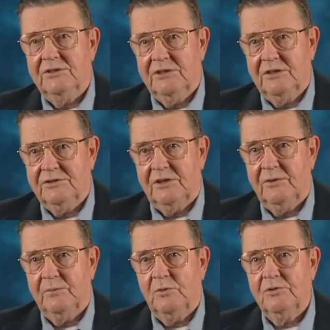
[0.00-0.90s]
States Air
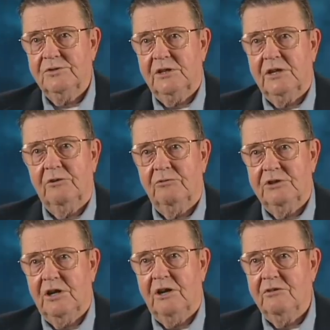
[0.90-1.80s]
Force and I
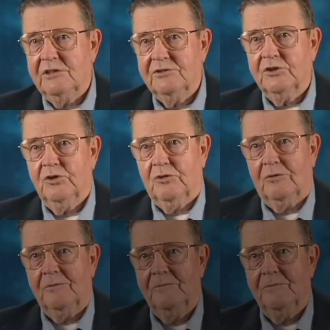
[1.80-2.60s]
retired as a colonel.